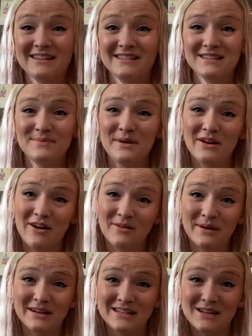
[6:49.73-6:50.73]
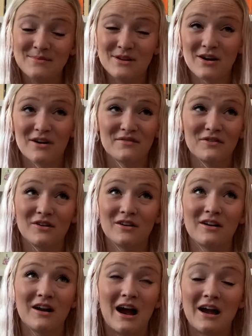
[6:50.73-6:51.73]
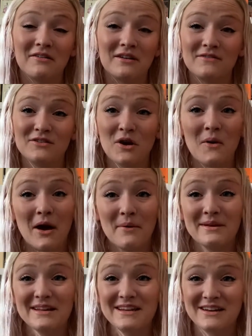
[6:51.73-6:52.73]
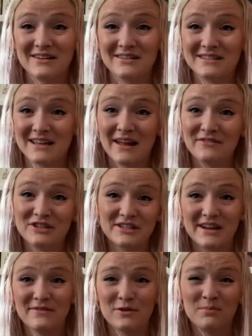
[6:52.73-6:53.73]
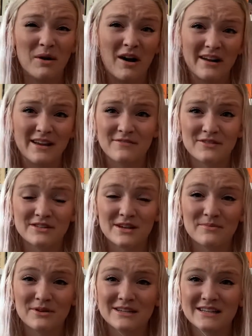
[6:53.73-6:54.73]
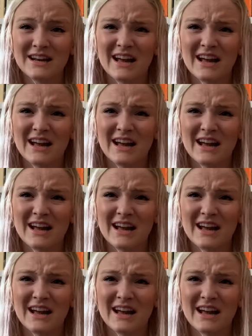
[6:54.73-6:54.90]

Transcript: This has been on my TBR for I don't even know how many years, and I've just never bought it for some reason.